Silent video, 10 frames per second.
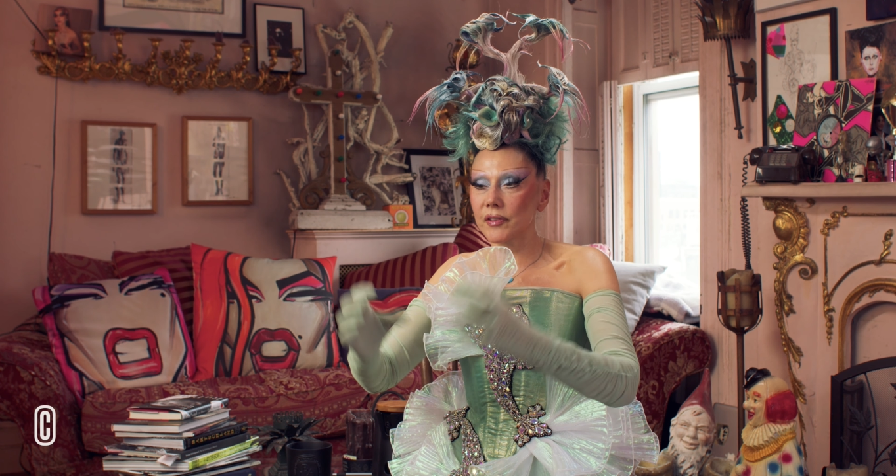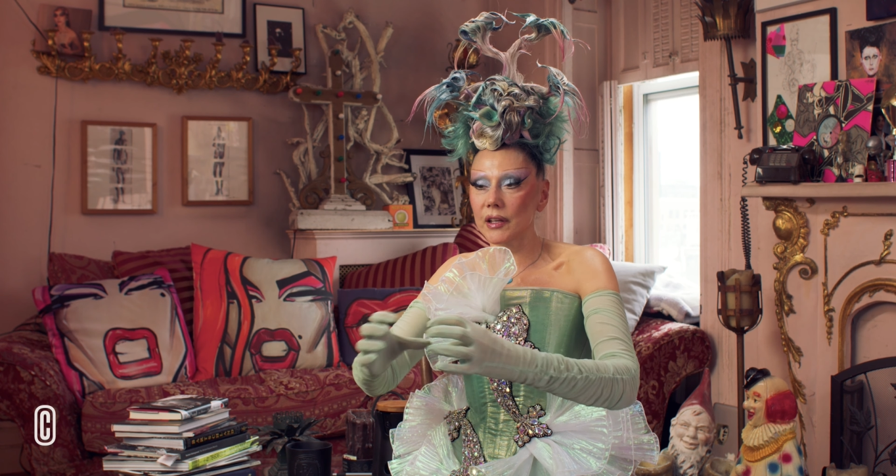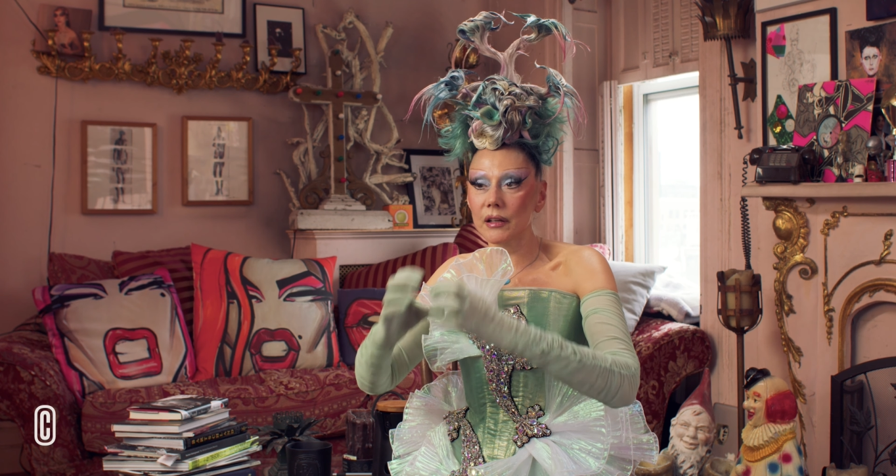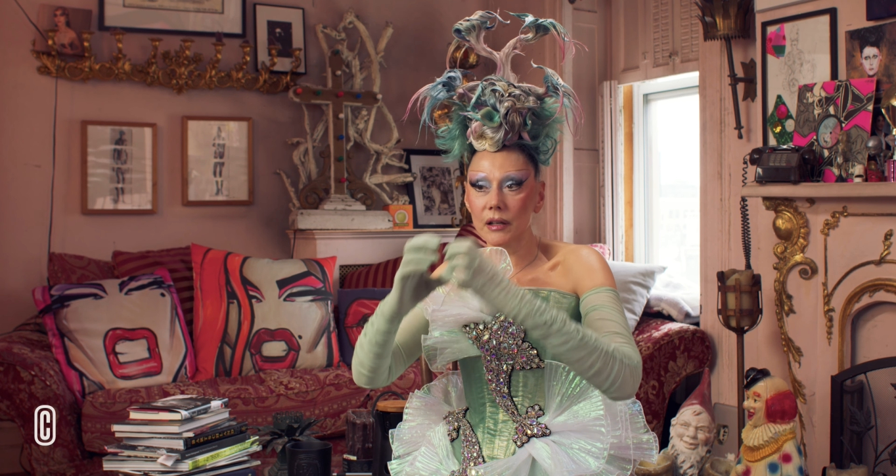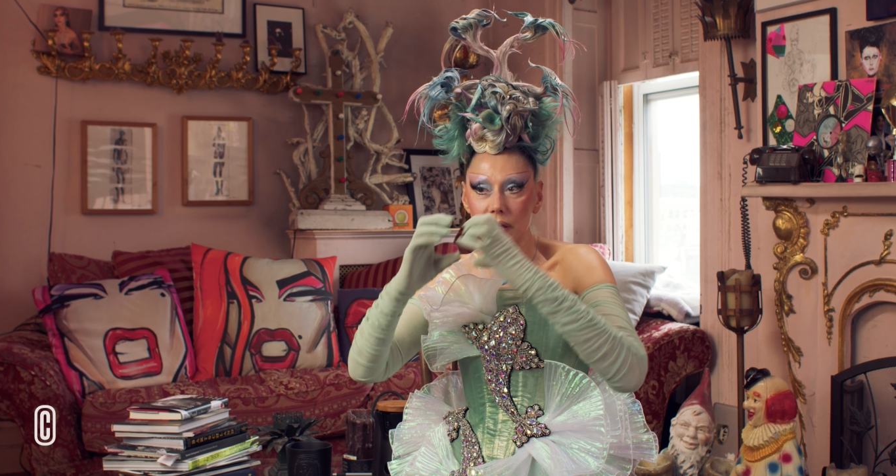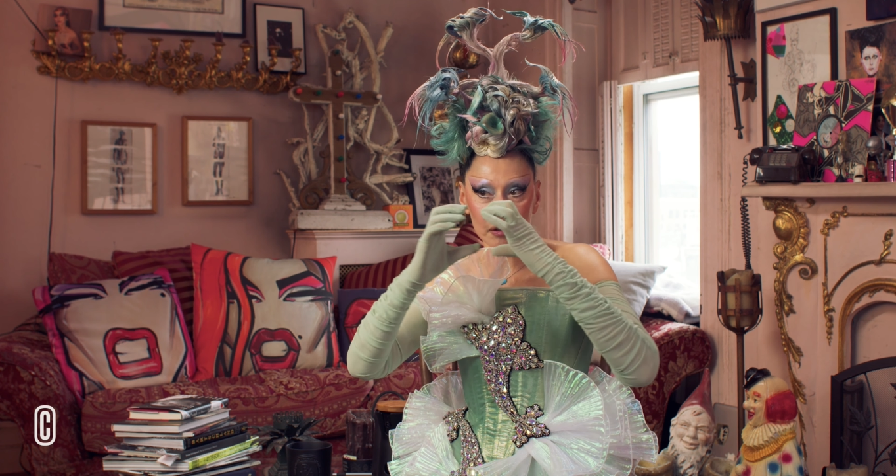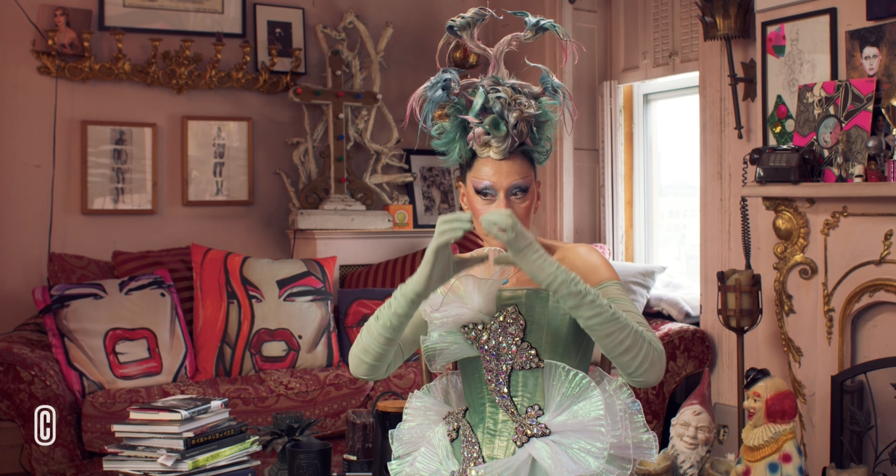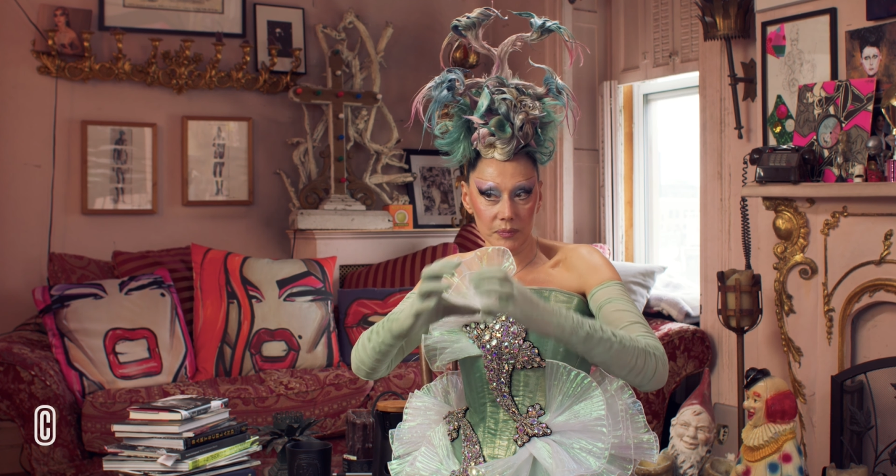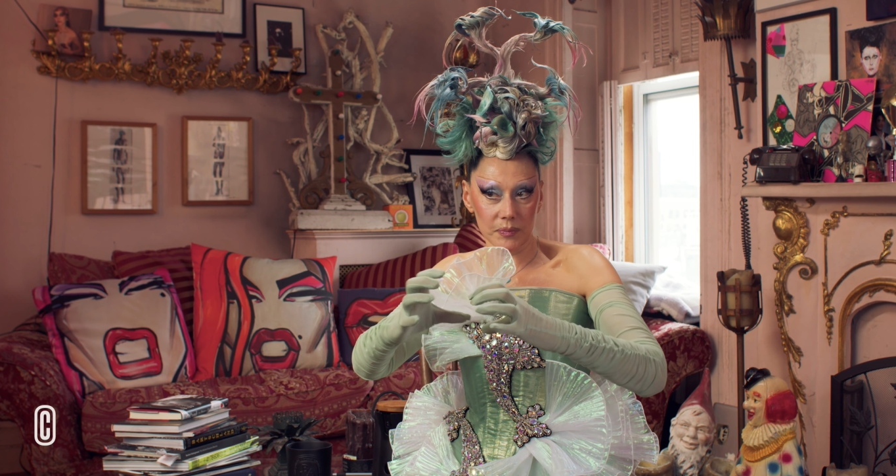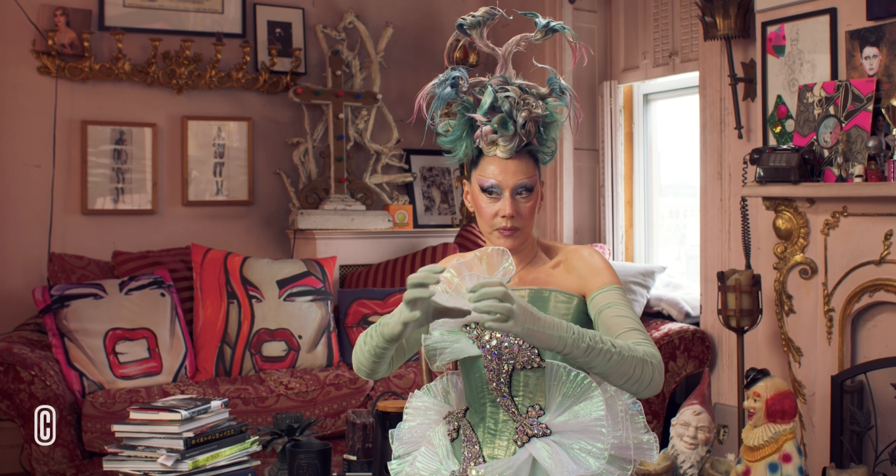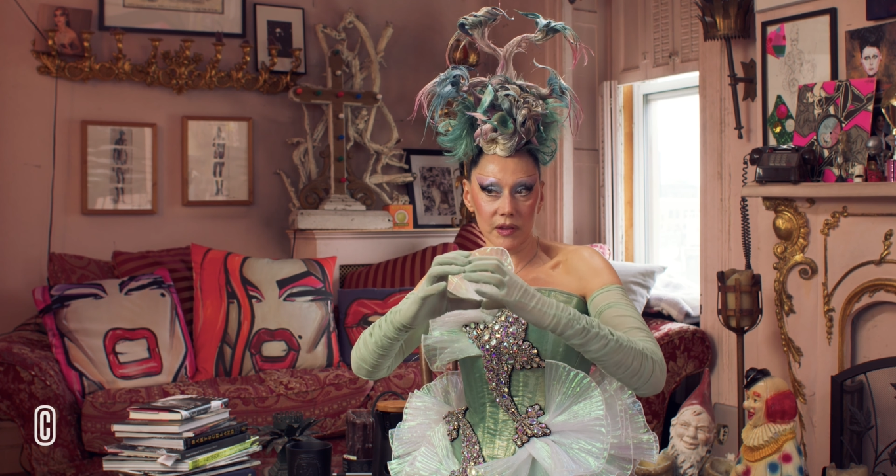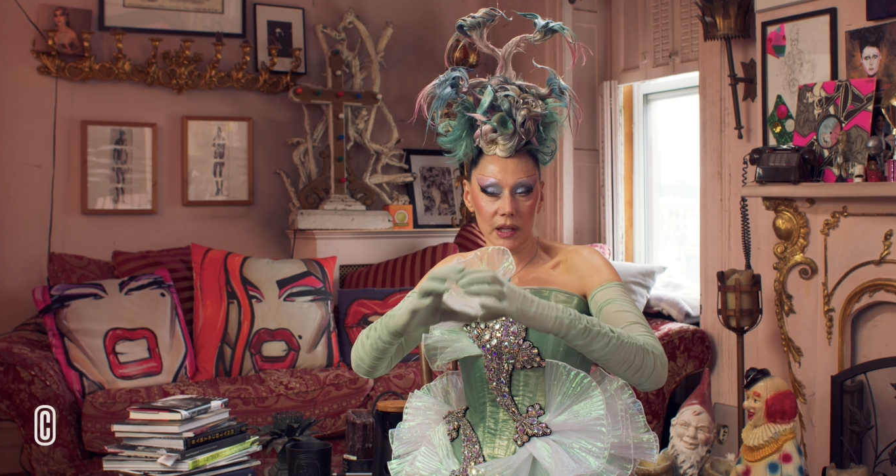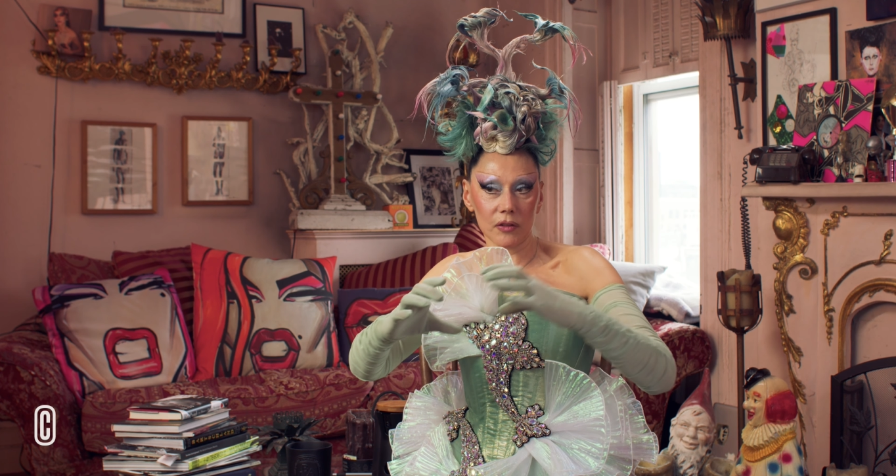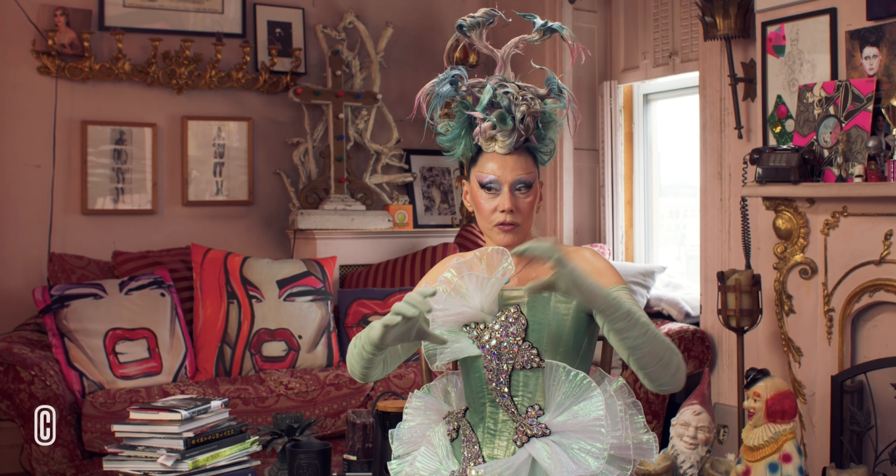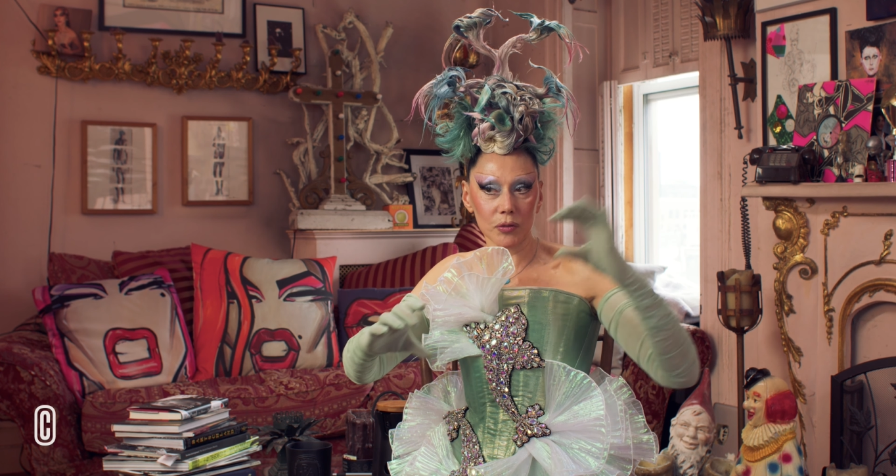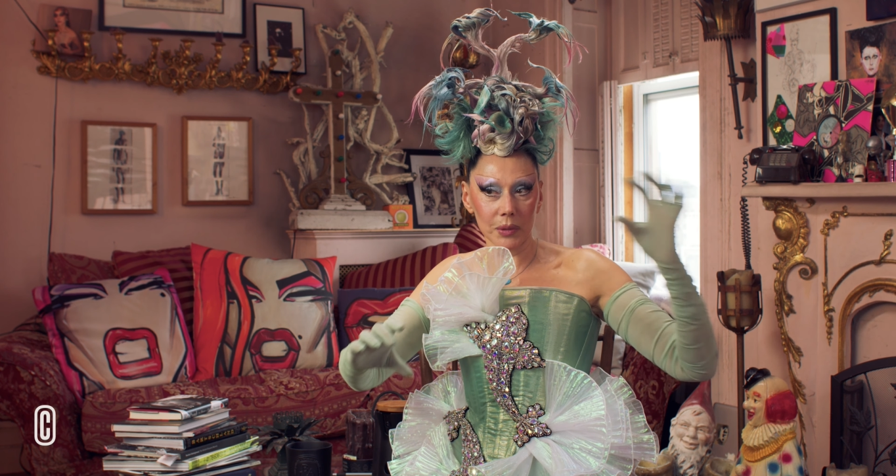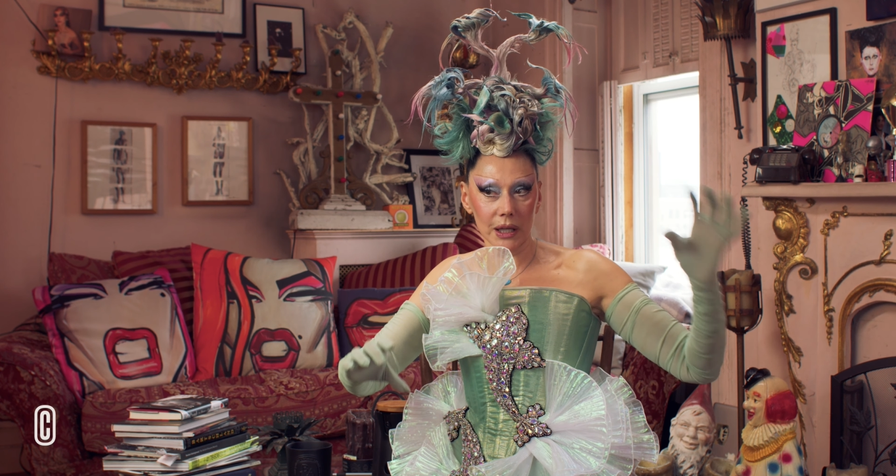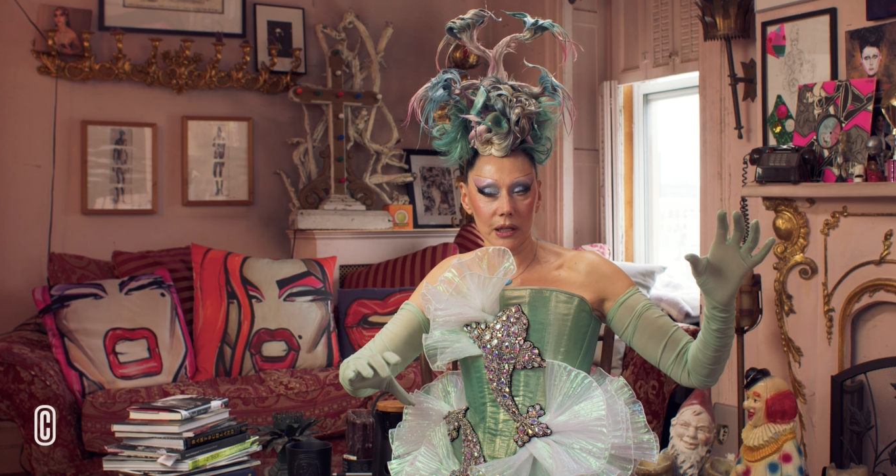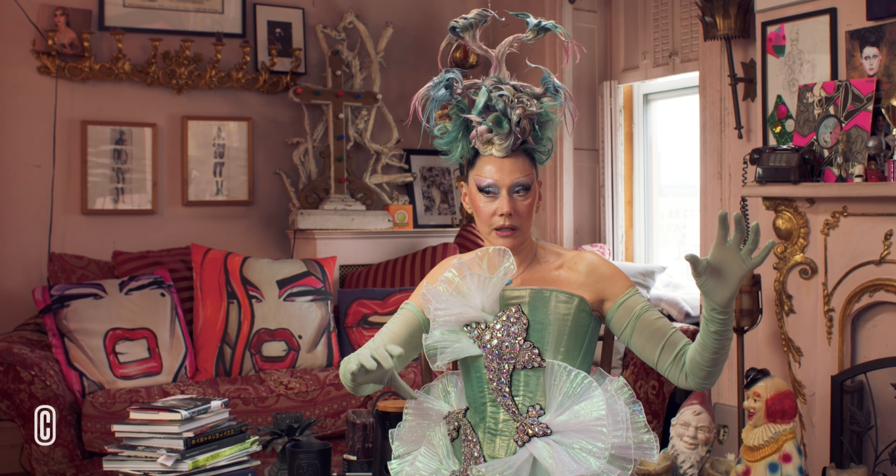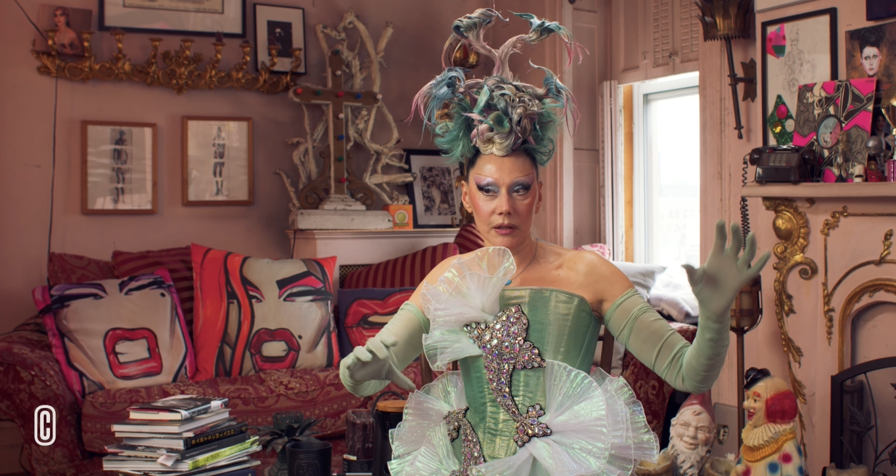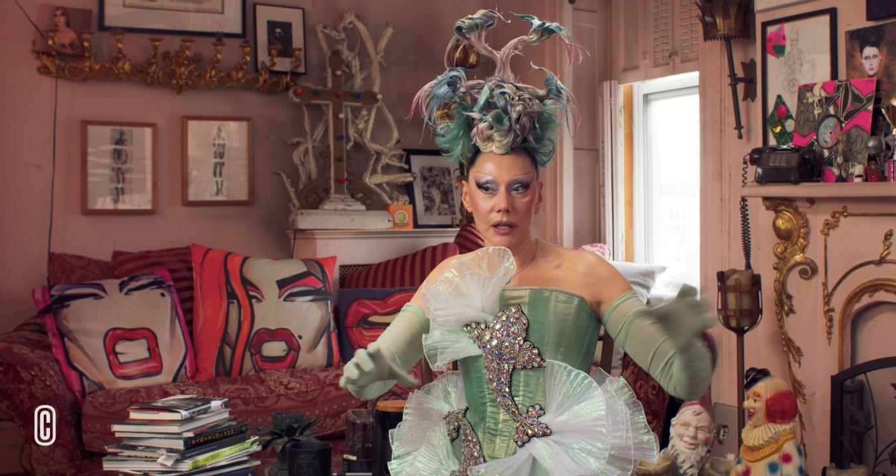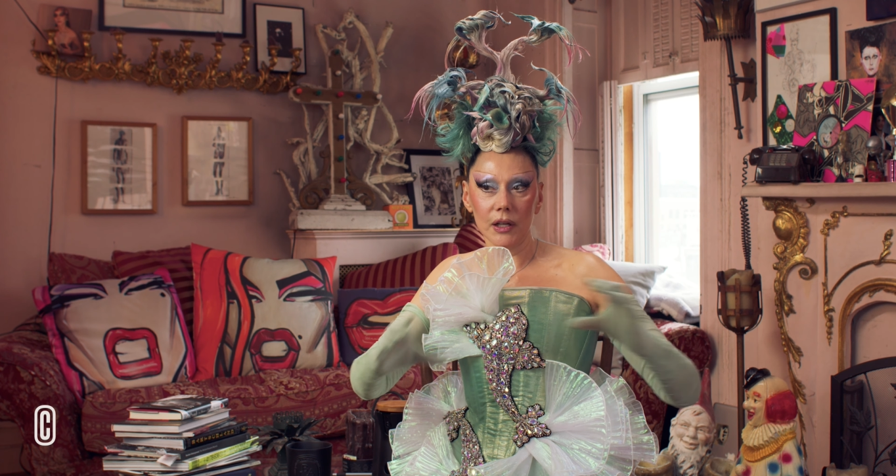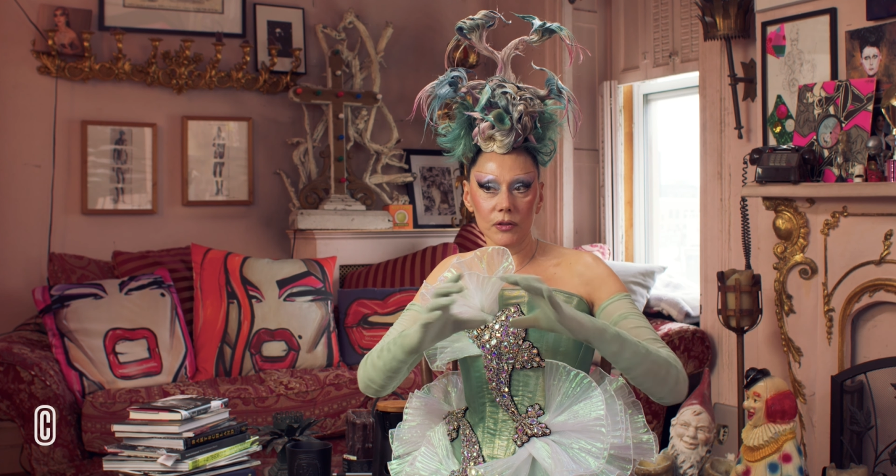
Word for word: single thing to make,